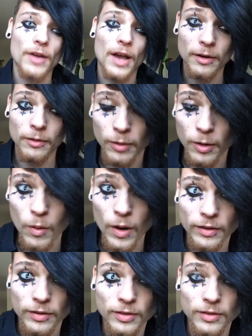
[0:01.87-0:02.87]
had a
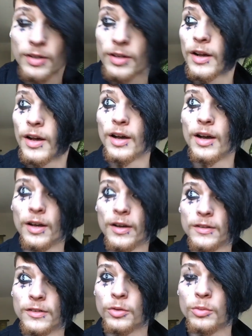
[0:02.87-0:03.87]
request to
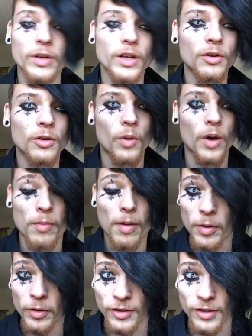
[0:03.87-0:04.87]
redo one of my
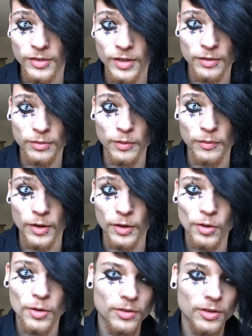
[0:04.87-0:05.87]
most successful
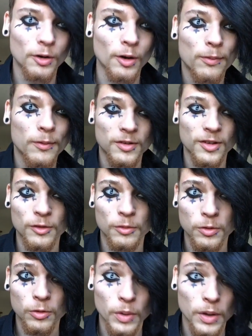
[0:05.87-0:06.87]
videos, the differences
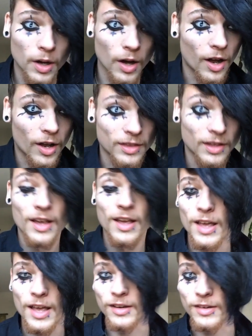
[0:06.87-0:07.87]
between goth
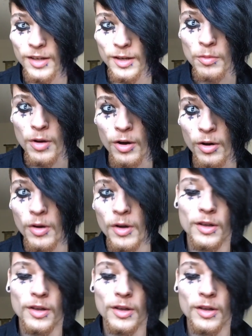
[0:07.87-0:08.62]
and emo,